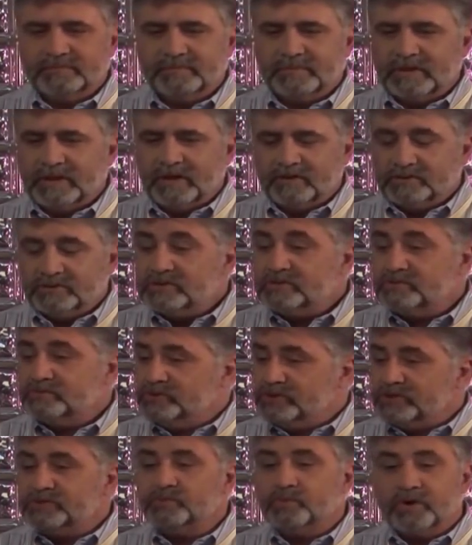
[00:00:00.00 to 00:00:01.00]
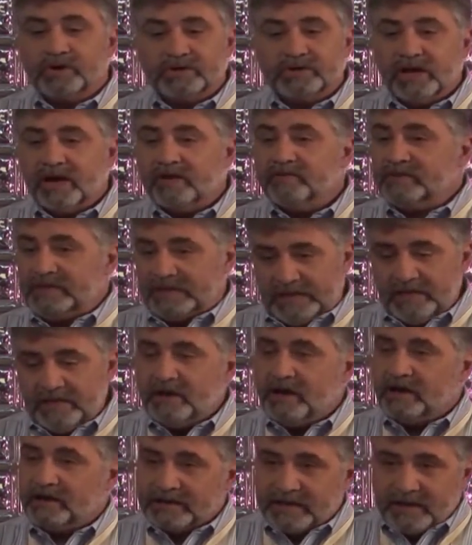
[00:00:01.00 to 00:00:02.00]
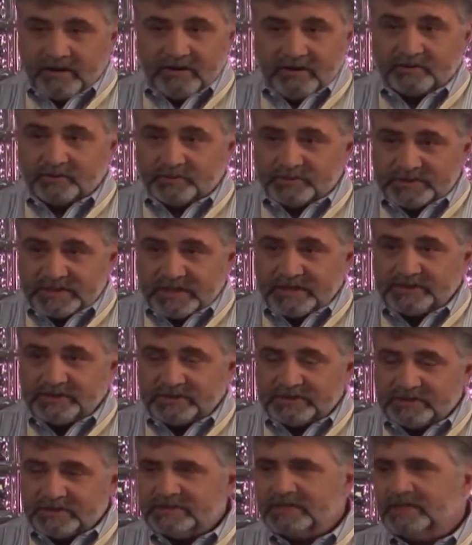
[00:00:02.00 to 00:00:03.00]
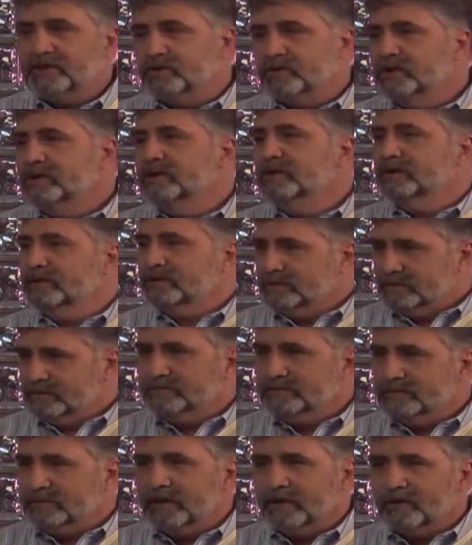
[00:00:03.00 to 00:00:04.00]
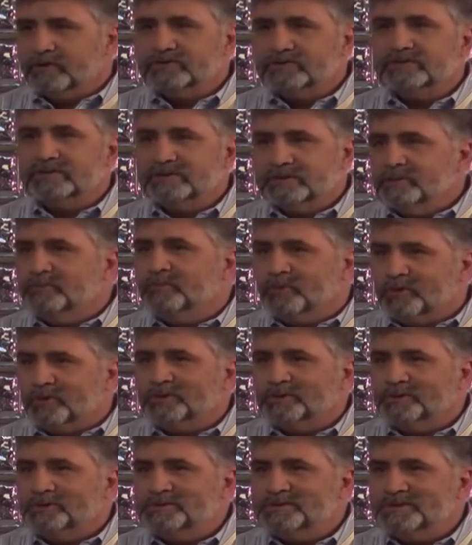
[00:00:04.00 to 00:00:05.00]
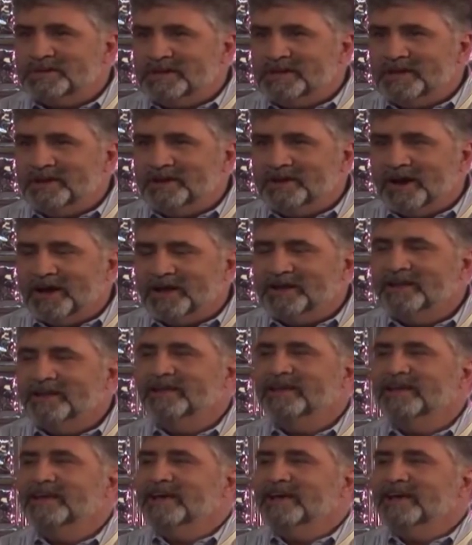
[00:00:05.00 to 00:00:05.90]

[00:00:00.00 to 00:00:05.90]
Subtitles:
you know, just worked off the Egon characterization, because I know Harold's a little more loose than Egon.